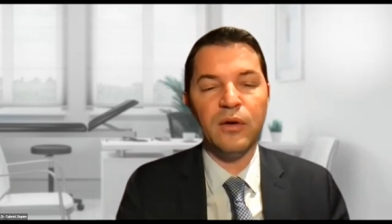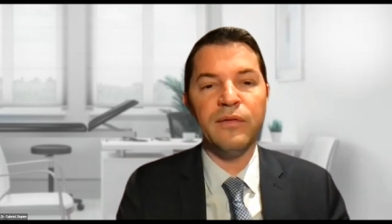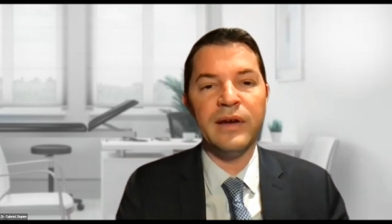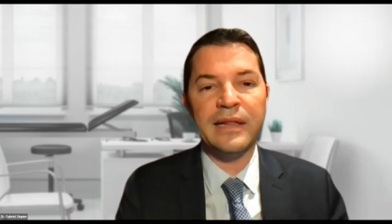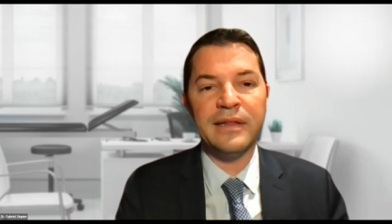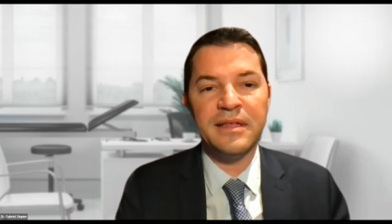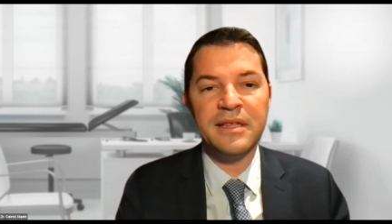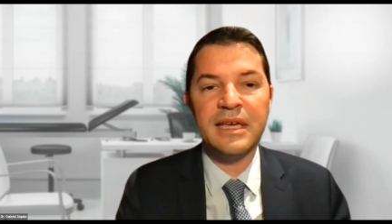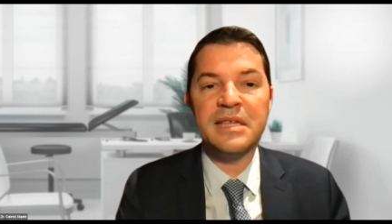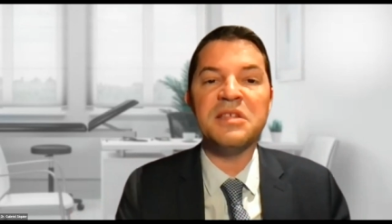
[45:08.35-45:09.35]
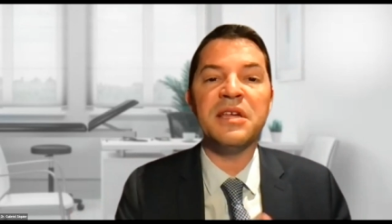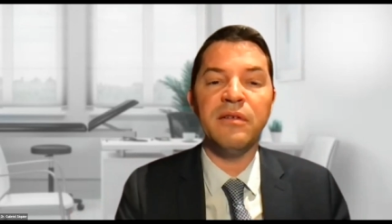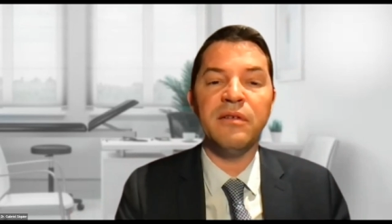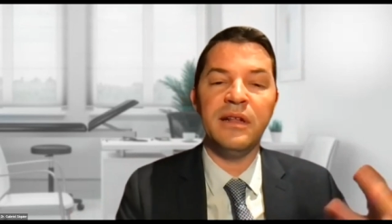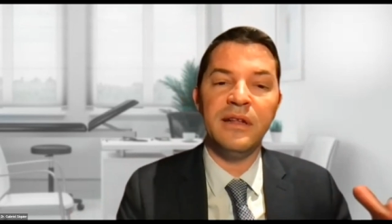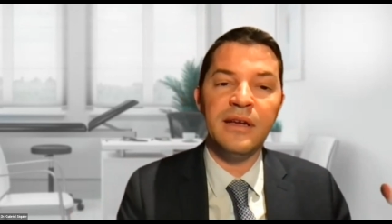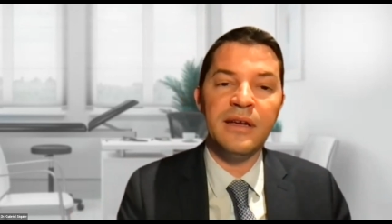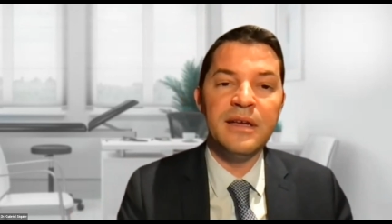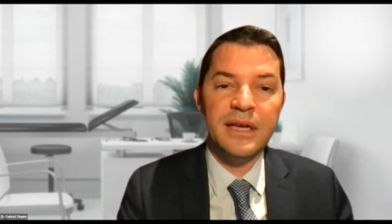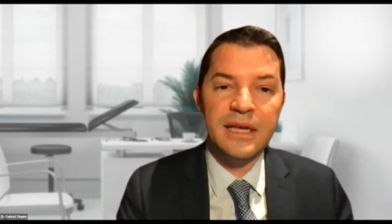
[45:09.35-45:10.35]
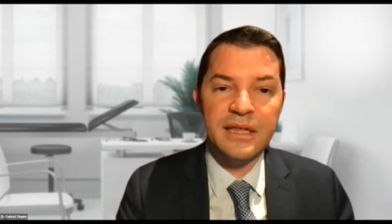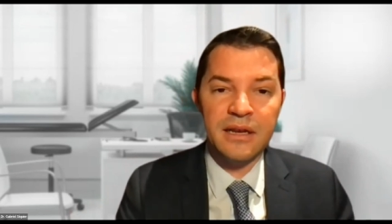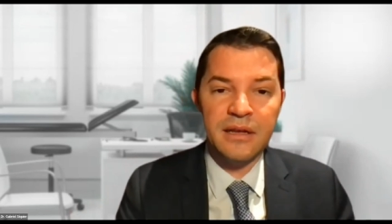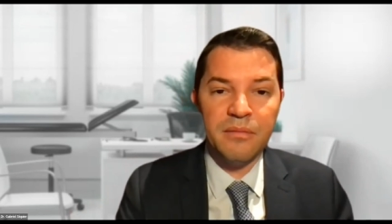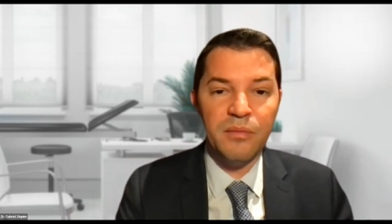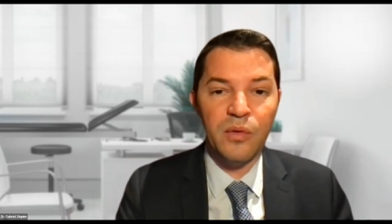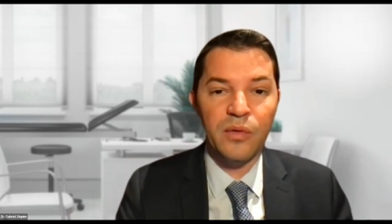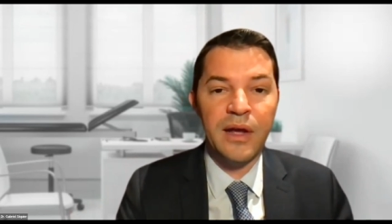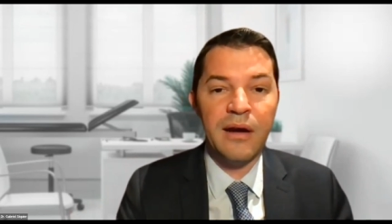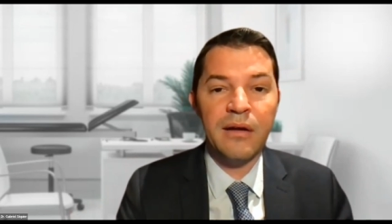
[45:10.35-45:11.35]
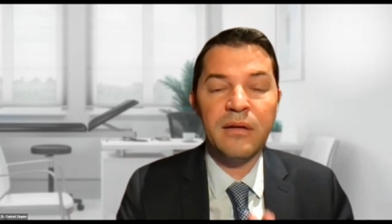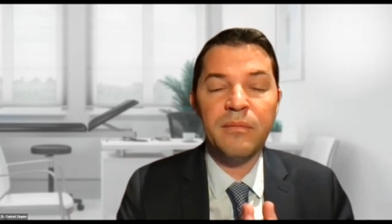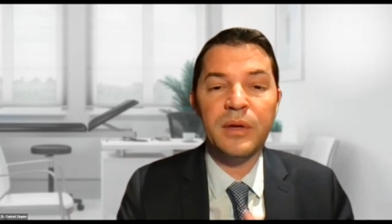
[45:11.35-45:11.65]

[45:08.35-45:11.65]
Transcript: of Latin skin generally is a little bit more darker,